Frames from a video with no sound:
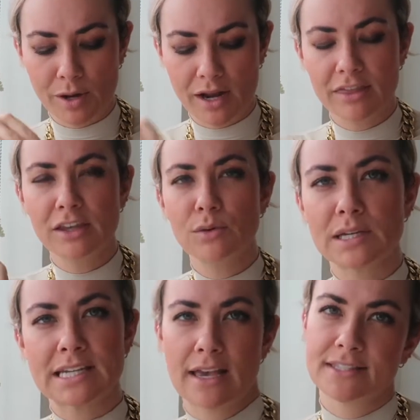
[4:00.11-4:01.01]
but I think
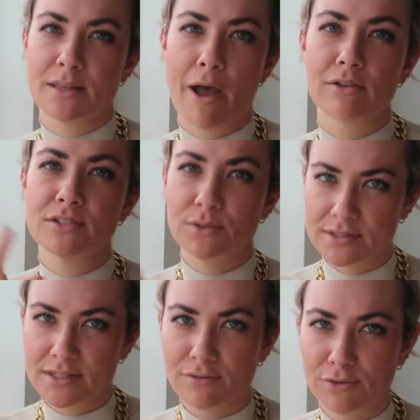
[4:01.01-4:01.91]
can test them out so you
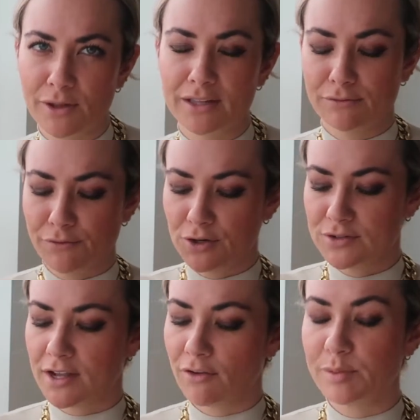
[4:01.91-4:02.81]
can see if you like them for
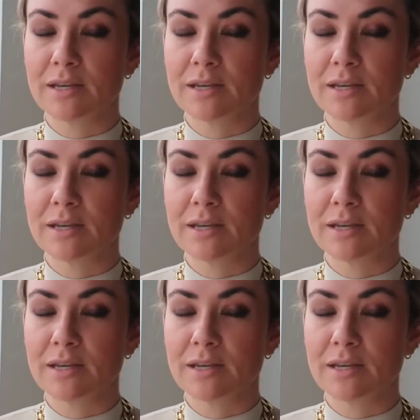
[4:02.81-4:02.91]
yourself,